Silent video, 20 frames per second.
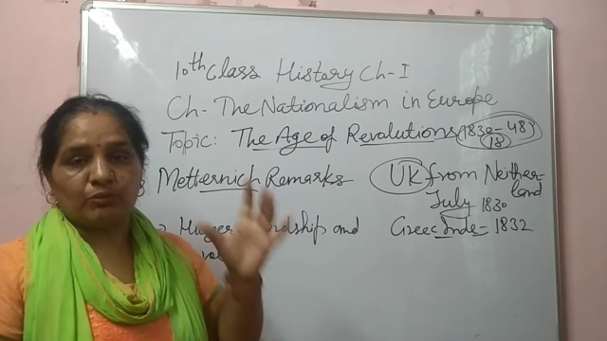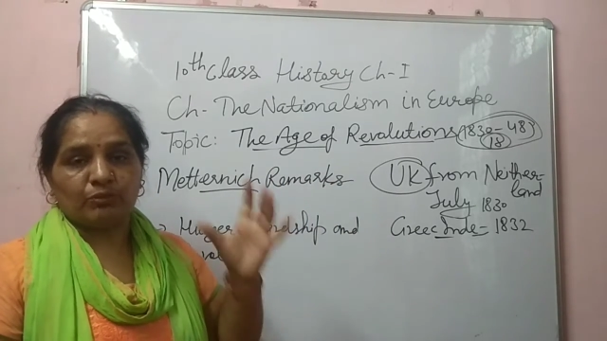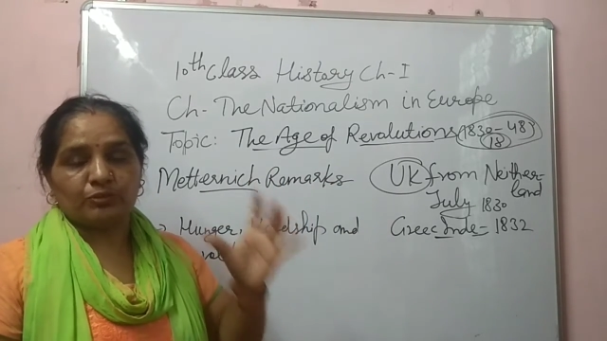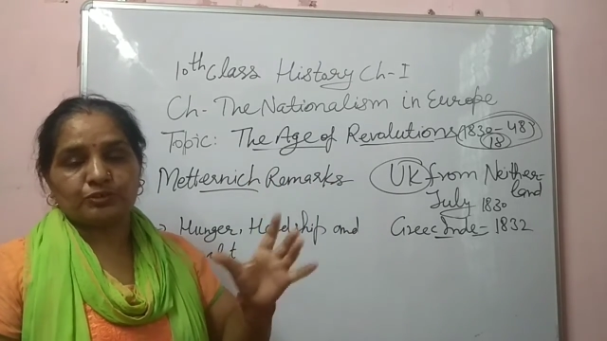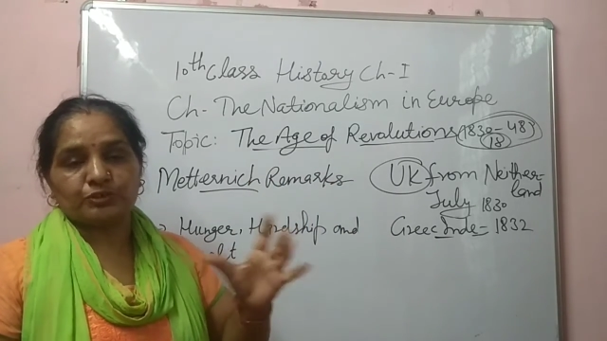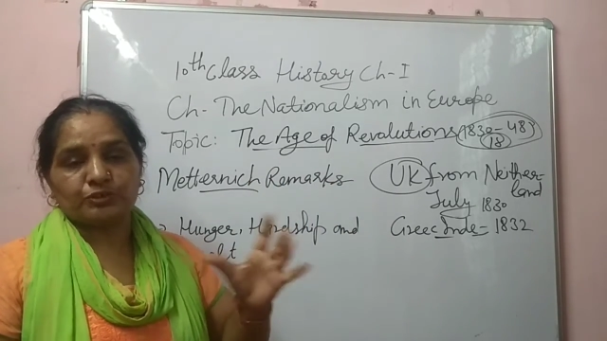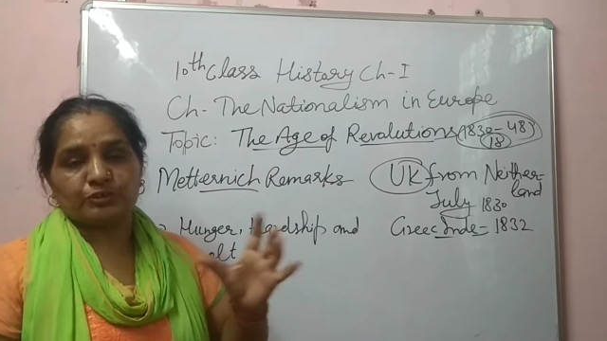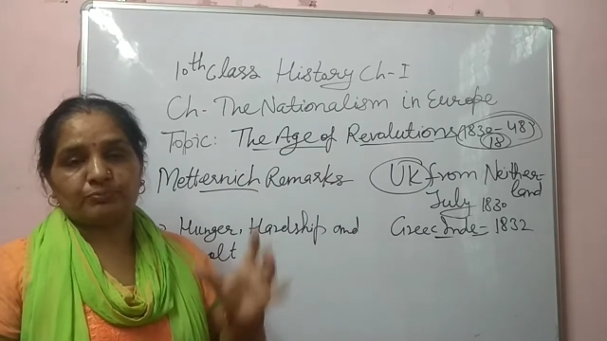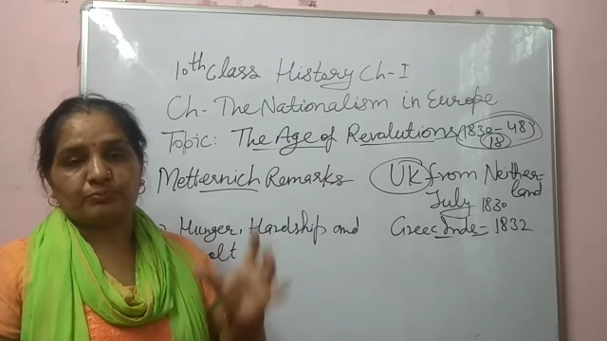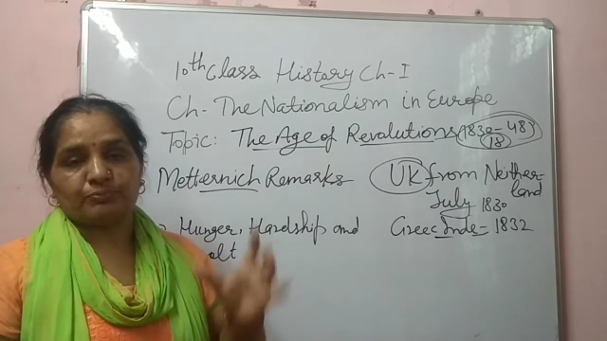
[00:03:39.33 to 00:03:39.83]

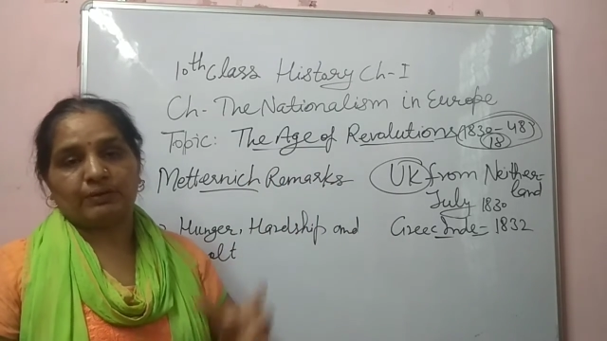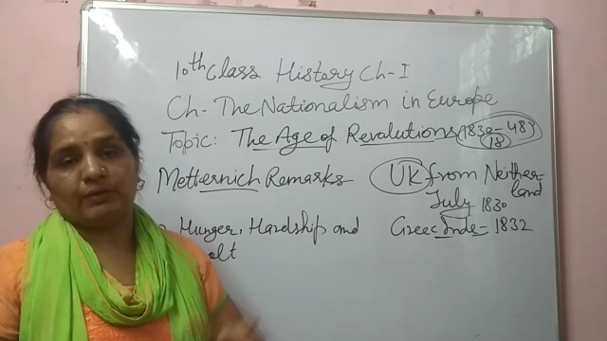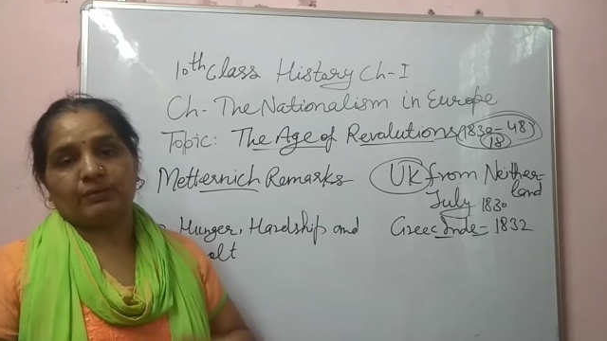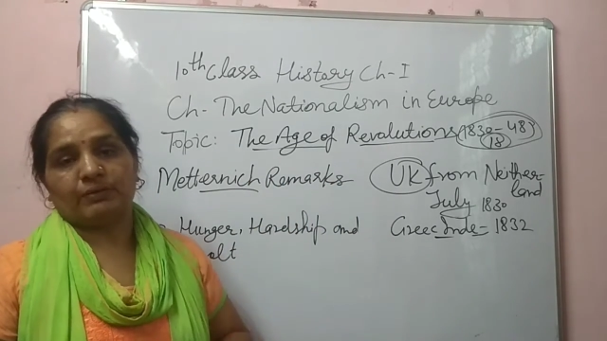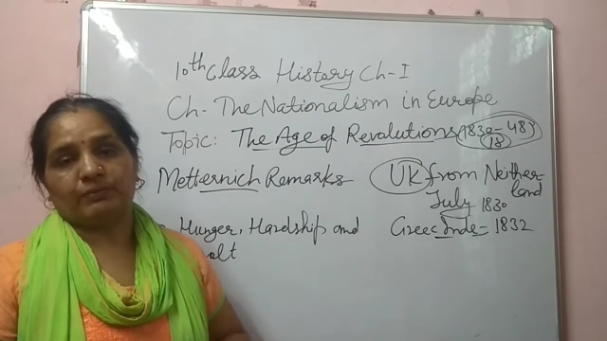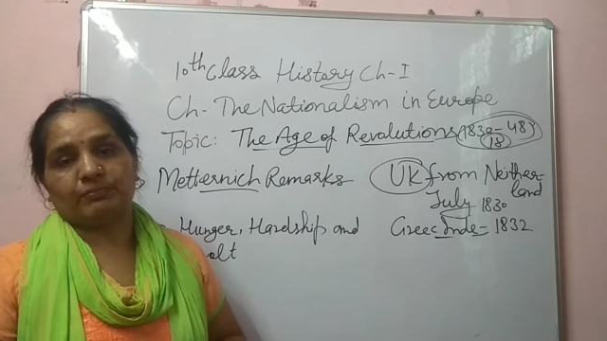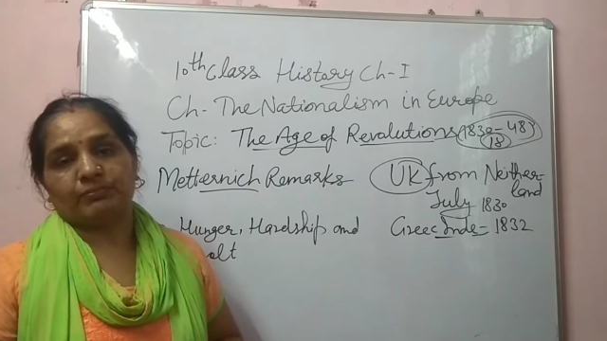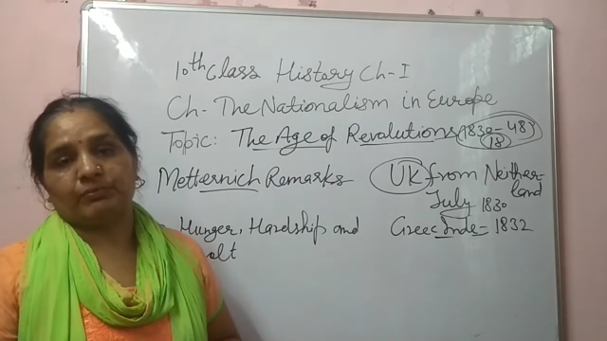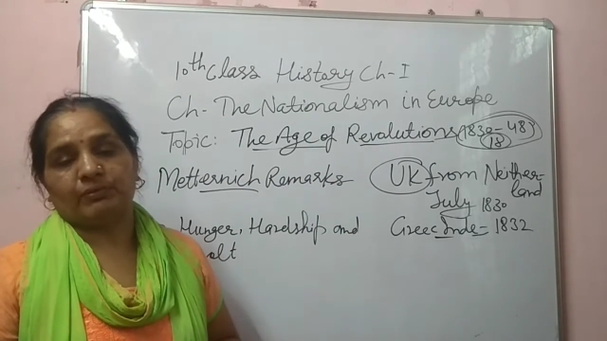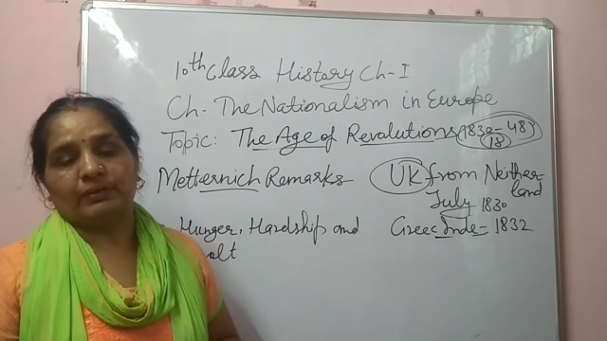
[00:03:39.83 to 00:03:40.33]
most
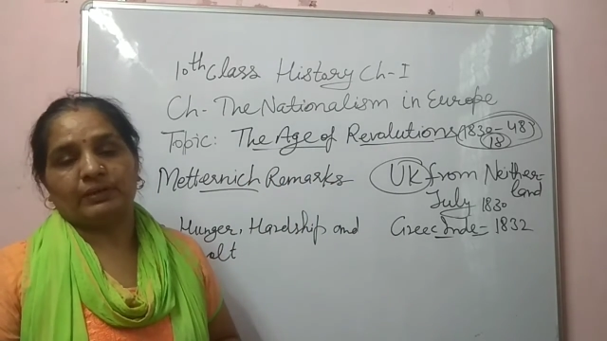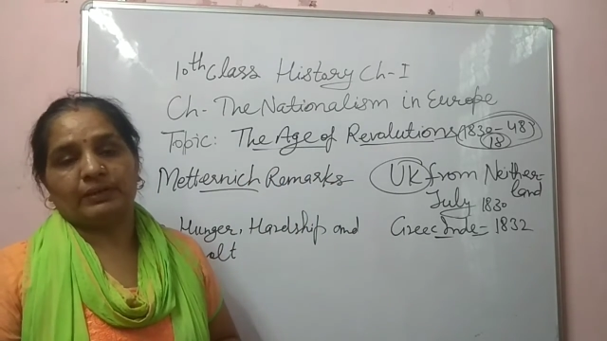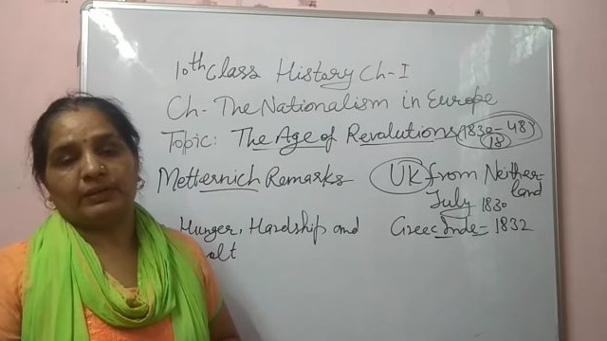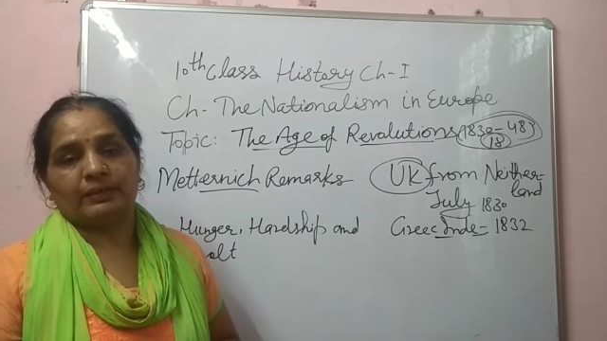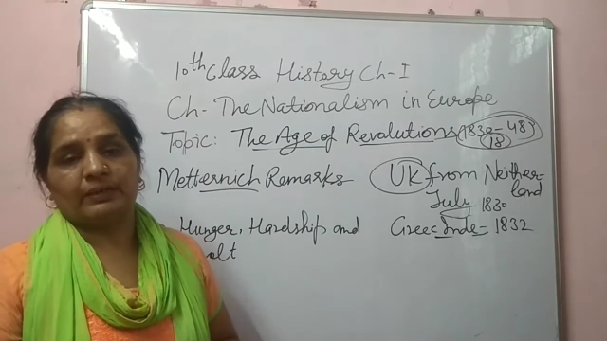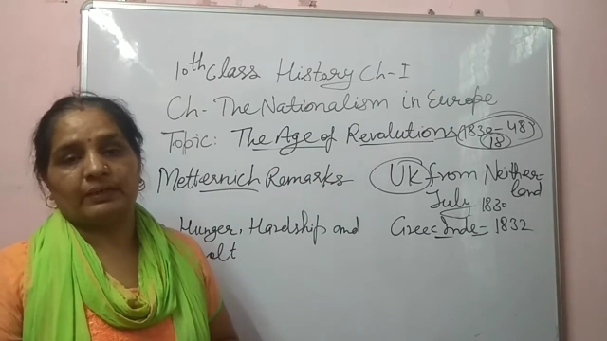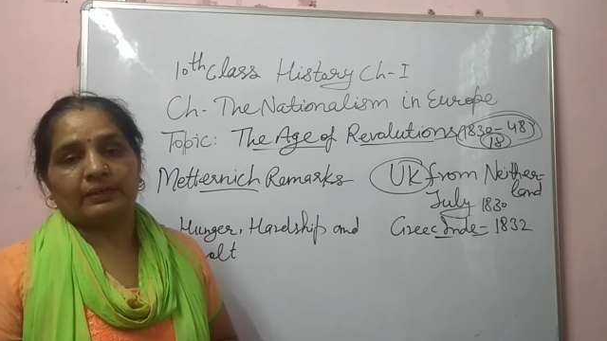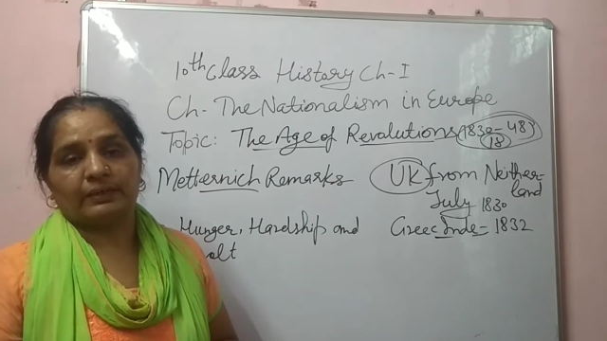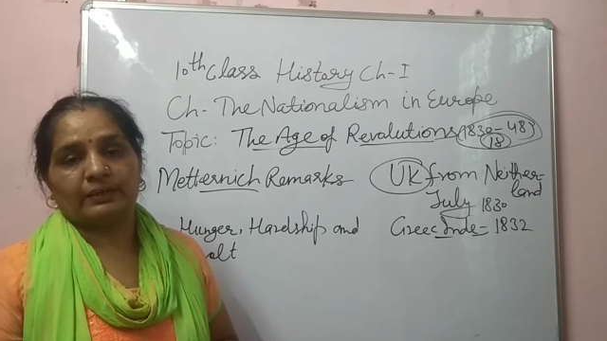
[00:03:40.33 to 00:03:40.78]
powerful